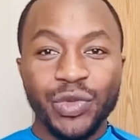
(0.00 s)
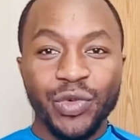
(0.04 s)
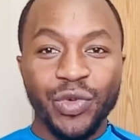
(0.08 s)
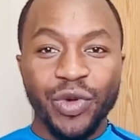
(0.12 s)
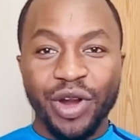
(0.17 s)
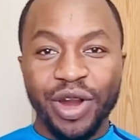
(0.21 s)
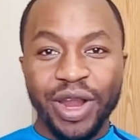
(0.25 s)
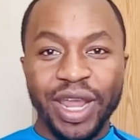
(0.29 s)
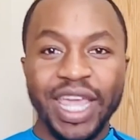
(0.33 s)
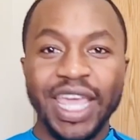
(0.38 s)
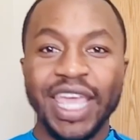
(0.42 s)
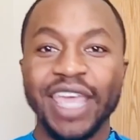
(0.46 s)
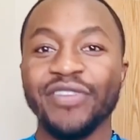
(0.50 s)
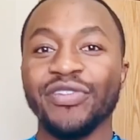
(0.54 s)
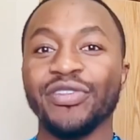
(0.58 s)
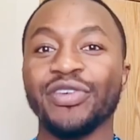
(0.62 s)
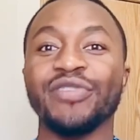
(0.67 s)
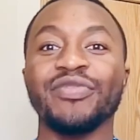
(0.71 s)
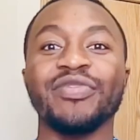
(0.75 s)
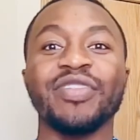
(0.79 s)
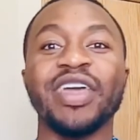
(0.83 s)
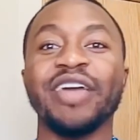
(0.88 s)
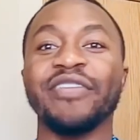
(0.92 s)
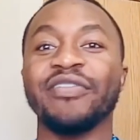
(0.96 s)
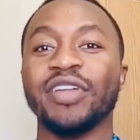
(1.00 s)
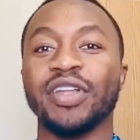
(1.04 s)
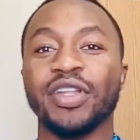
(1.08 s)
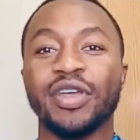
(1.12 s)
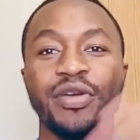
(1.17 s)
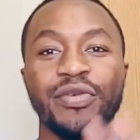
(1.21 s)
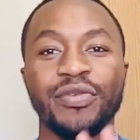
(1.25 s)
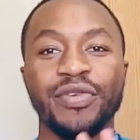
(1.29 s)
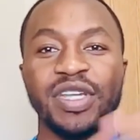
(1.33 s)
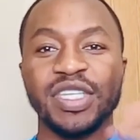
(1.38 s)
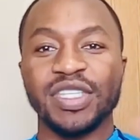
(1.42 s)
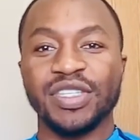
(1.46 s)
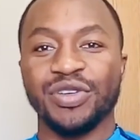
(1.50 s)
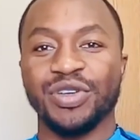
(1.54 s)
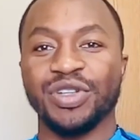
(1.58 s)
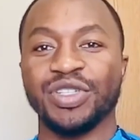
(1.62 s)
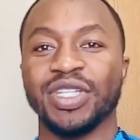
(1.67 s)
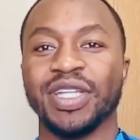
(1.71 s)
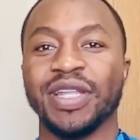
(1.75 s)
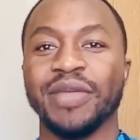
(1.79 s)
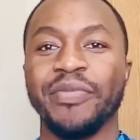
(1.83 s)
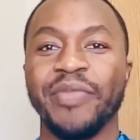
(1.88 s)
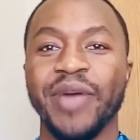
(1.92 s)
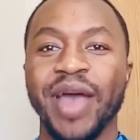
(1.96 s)
to worry if you've never done
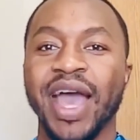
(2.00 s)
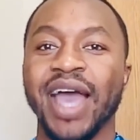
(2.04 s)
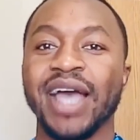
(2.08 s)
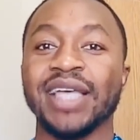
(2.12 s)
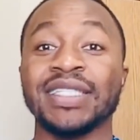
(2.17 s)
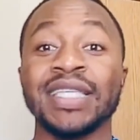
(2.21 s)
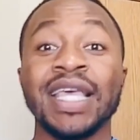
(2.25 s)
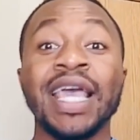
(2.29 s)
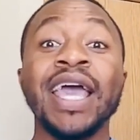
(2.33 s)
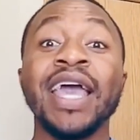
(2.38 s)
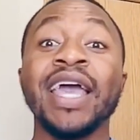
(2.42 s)
research in the past.